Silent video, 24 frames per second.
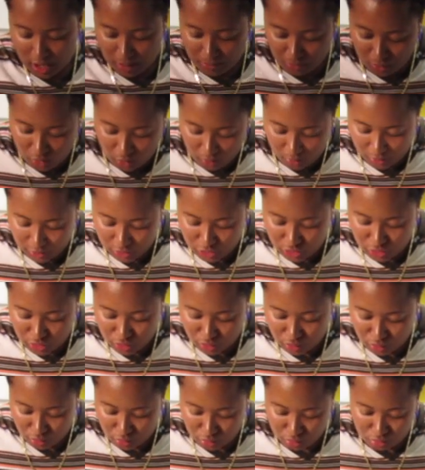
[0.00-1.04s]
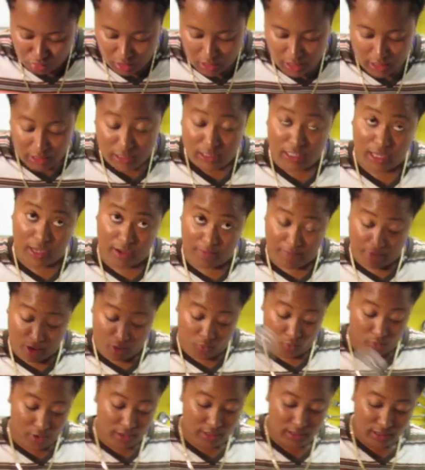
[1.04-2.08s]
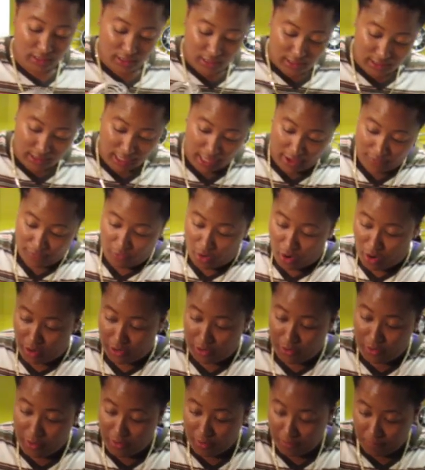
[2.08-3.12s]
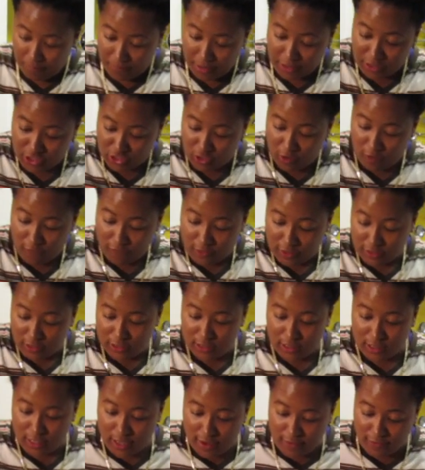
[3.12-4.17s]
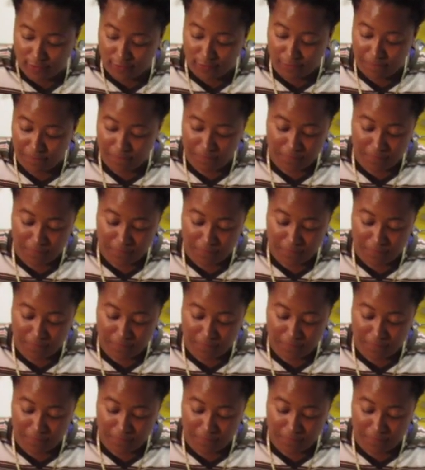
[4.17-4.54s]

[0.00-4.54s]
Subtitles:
I'm going to take my whisk, because I've already mixed all this together.